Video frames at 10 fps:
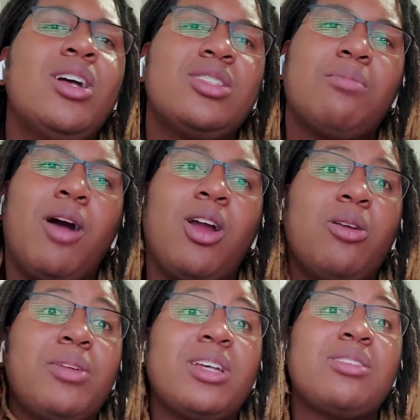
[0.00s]

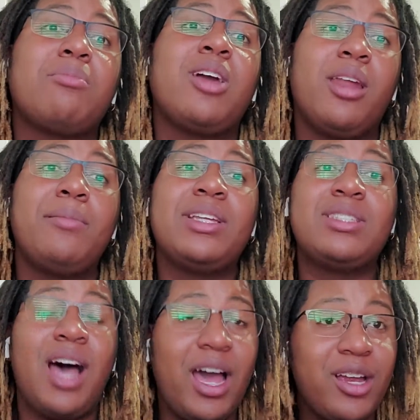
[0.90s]
tomorrow because I'm gonna be
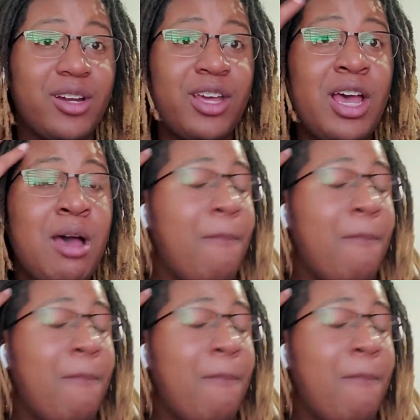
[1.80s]
tired.